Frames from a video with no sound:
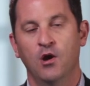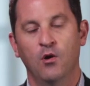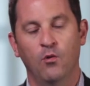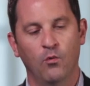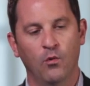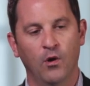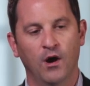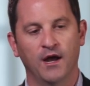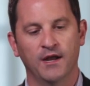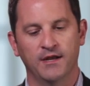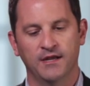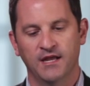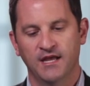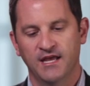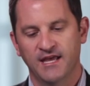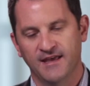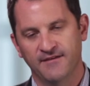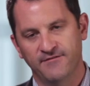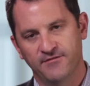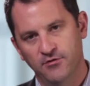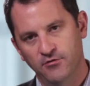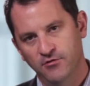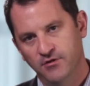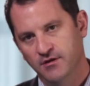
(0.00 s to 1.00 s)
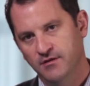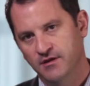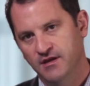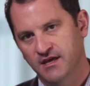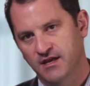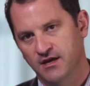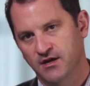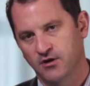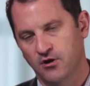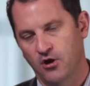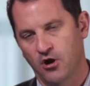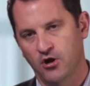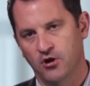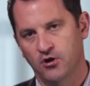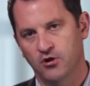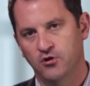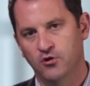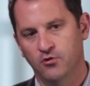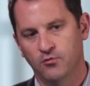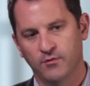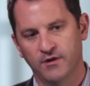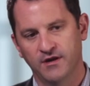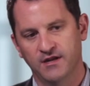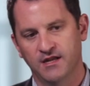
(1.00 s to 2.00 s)
1, if you can get an
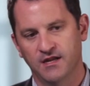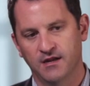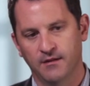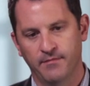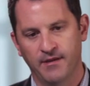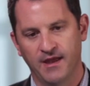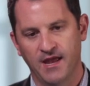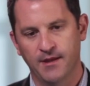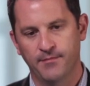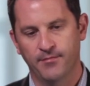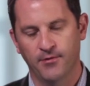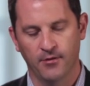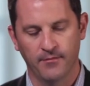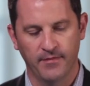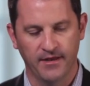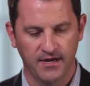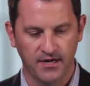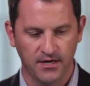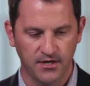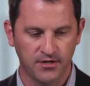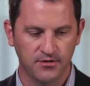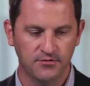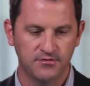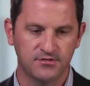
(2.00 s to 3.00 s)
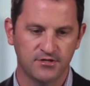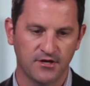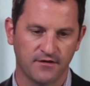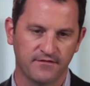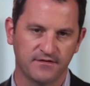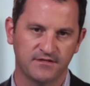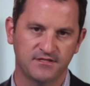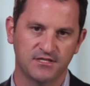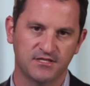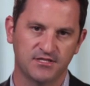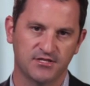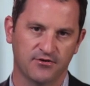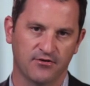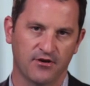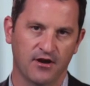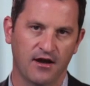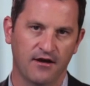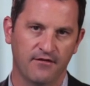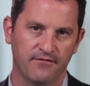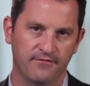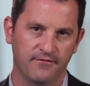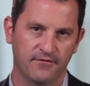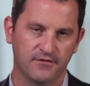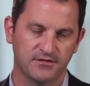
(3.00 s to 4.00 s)
article written in a paper about a new service you're
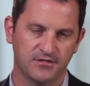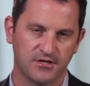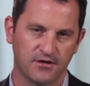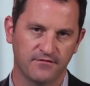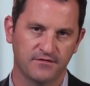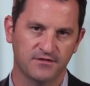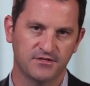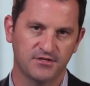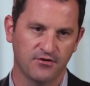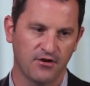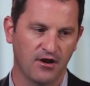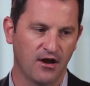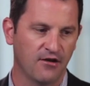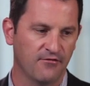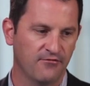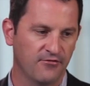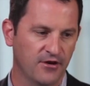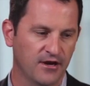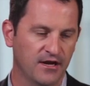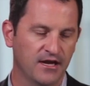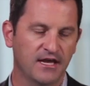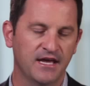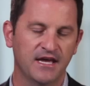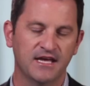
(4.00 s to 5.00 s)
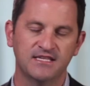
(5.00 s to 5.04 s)
offering,